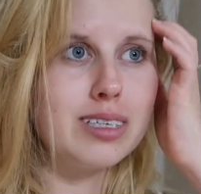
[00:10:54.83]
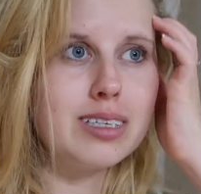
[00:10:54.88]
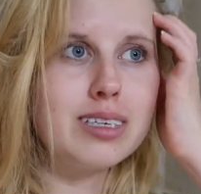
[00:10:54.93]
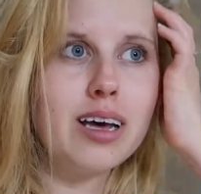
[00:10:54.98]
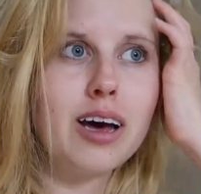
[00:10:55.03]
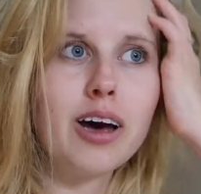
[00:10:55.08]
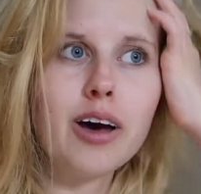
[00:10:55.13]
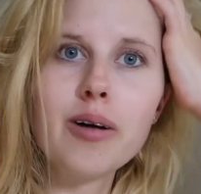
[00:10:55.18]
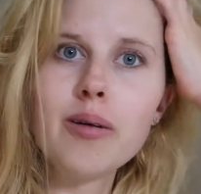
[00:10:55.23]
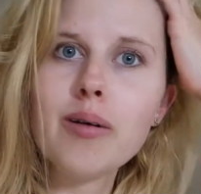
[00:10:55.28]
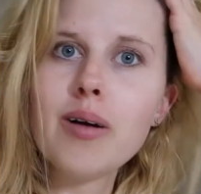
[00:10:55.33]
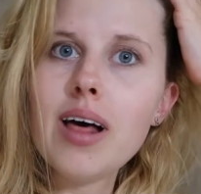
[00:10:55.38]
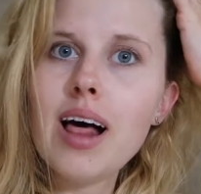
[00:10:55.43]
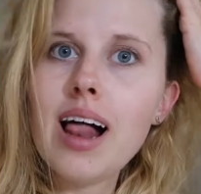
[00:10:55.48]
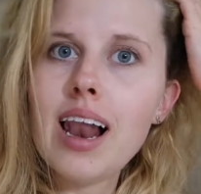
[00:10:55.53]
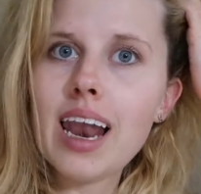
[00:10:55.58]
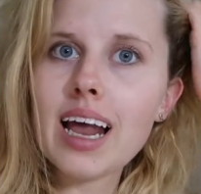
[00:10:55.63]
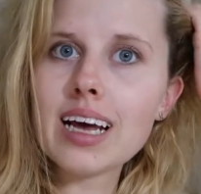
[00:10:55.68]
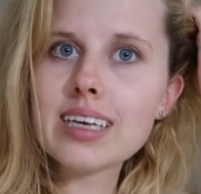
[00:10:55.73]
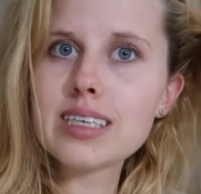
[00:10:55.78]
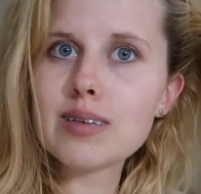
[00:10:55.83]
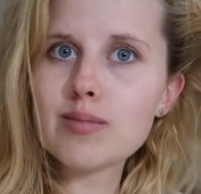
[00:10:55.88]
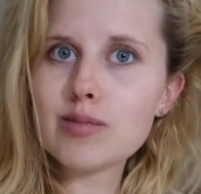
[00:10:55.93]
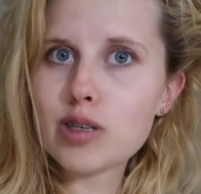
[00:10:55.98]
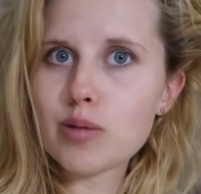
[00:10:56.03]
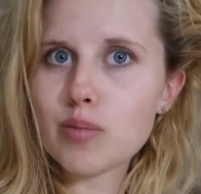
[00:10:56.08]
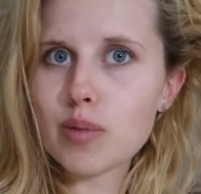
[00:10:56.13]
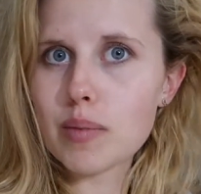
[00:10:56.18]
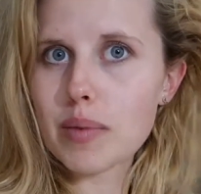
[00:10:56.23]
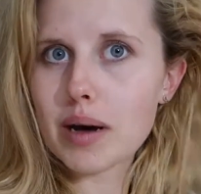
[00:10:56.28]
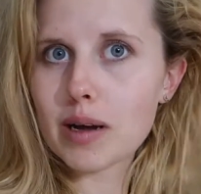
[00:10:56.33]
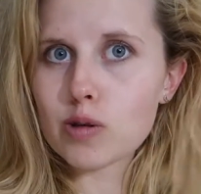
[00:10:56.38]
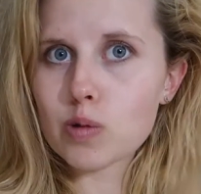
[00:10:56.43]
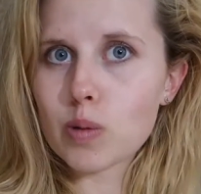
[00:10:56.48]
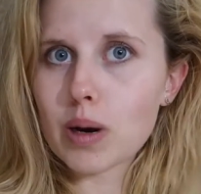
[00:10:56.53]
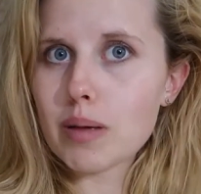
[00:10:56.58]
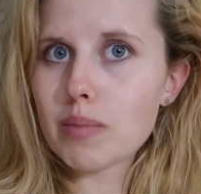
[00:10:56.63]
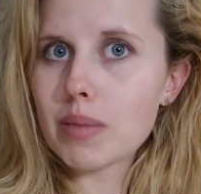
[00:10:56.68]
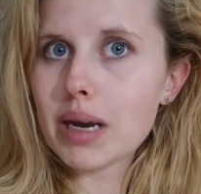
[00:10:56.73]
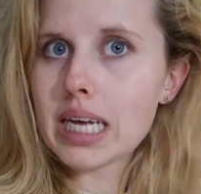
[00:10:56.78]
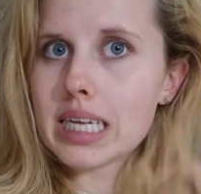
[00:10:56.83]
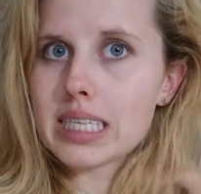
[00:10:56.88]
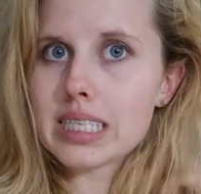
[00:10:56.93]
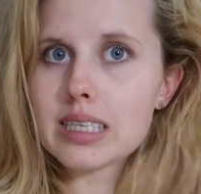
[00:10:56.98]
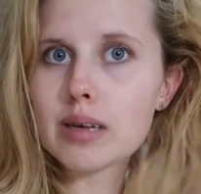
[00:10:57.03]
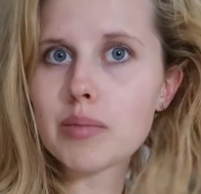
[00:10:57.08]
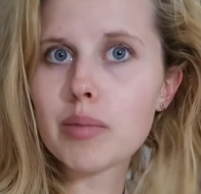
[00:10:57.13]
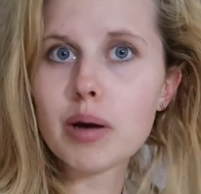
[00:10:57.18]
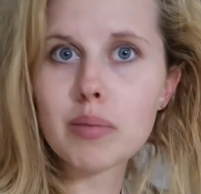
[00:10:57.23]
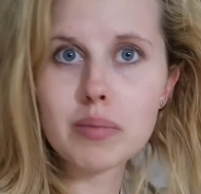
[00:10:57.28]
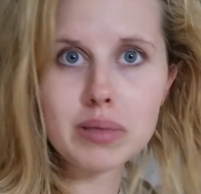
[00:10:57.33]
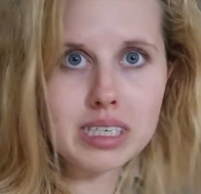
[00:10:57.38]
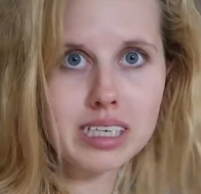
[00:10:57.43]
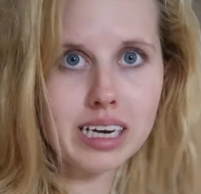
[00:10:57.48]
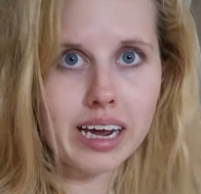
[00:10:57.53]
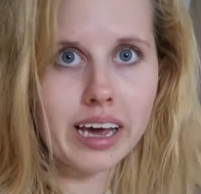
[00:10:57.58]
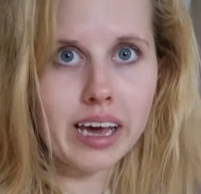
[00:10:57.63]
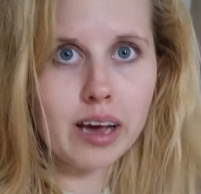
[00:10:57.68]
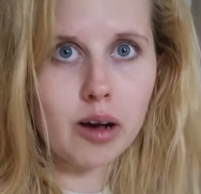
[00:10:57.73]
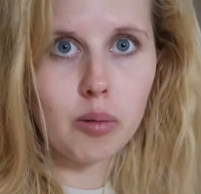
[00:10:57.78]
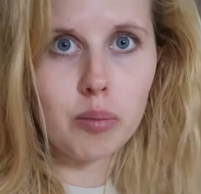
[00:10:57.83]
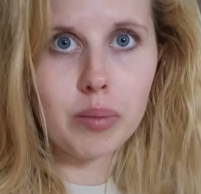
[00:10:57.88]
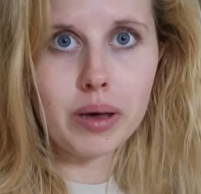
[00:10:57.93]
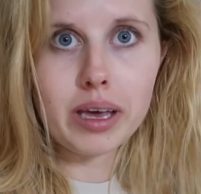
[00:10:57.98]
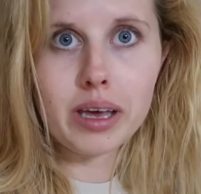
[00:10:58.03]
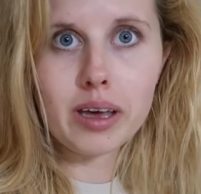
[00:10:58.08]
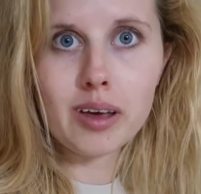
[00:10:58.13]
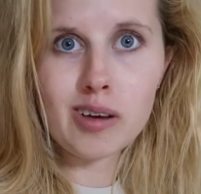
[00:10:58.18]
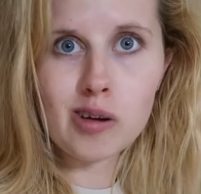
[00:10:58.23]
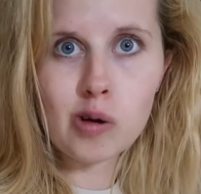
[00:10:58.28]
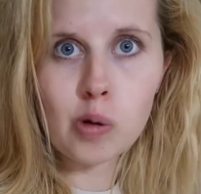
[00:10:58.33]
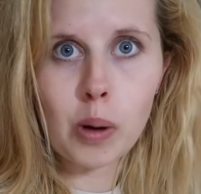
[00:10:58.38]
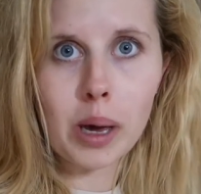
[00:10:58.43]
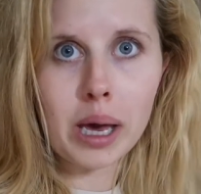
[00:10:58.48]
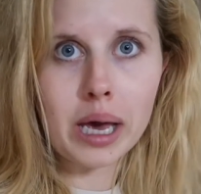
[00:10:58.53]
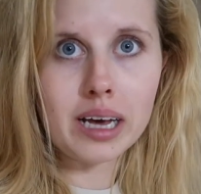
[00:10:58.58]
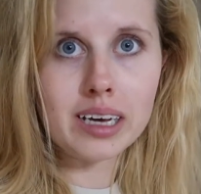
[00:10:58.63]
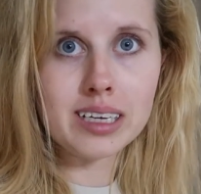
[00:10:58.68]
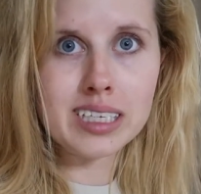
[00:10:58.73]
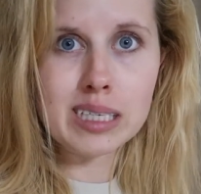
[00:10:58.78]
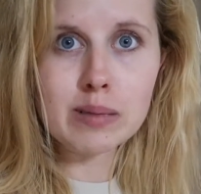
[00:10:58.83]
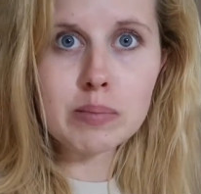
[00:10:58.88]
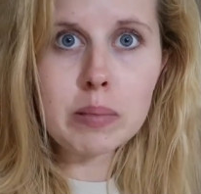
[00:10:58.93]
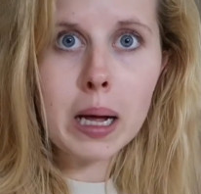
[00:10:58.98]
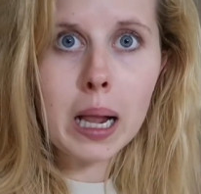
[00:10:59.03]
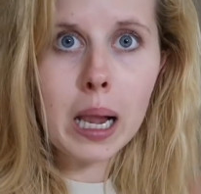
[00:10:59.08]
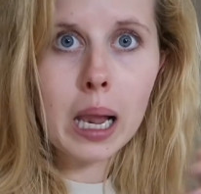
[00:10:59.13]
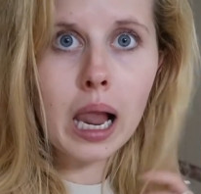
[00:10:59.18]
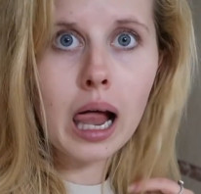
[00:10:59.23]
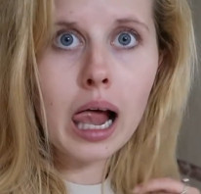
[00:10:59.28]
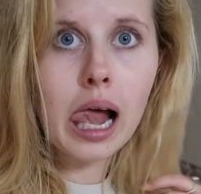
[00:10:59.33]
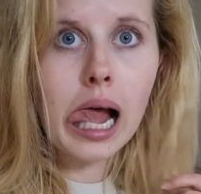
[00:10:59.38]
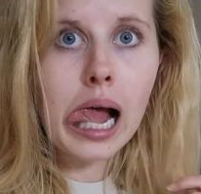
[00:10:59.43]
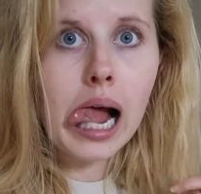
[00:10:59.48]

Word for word: So last time it took me about 20 minutes, so I'm hoping today it'll be quick as well.